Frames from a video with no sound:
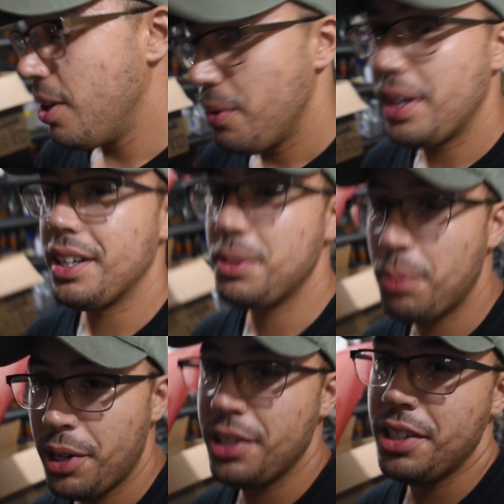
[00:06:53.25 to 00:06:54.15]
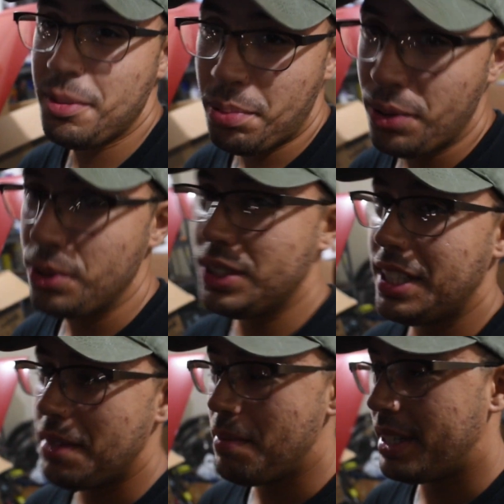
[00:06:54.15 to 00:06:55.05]
we got some pretty good pulls
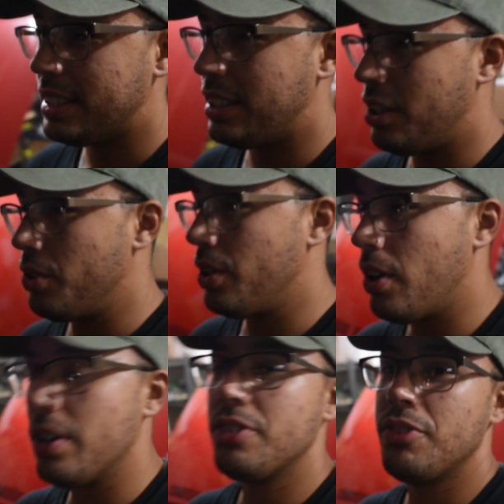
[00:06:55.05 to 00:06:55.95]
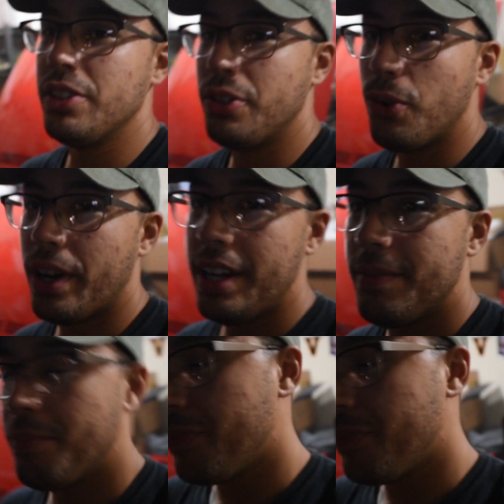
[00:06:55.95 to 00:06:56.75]
in Mexico. The car is feeling great.